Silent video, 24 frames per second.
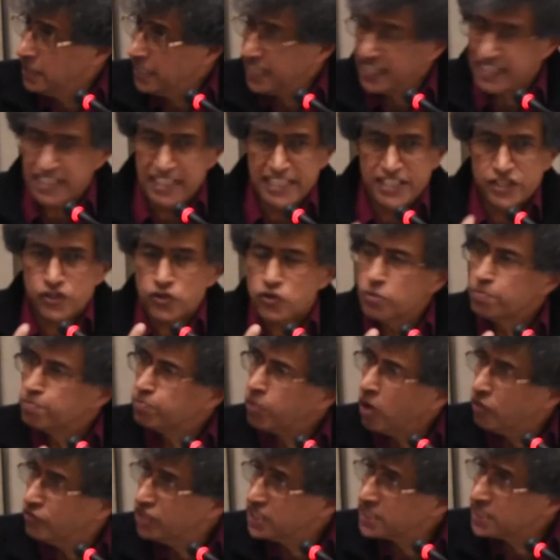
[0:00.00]
it leads to
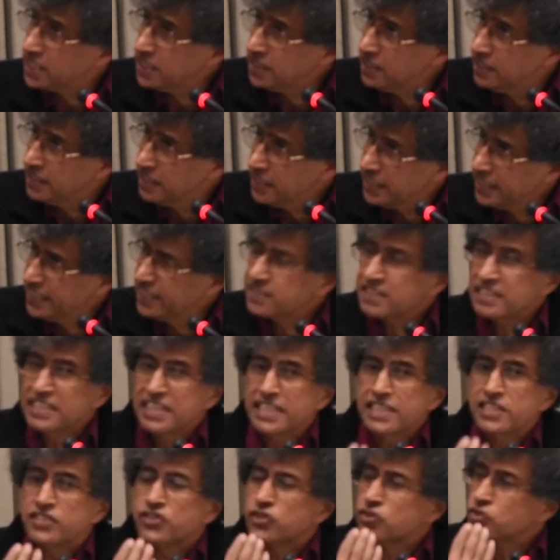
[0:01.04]
poverty, it
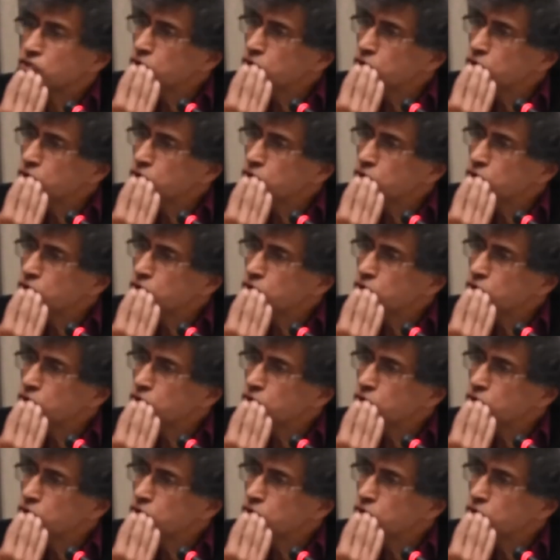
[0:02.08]
leads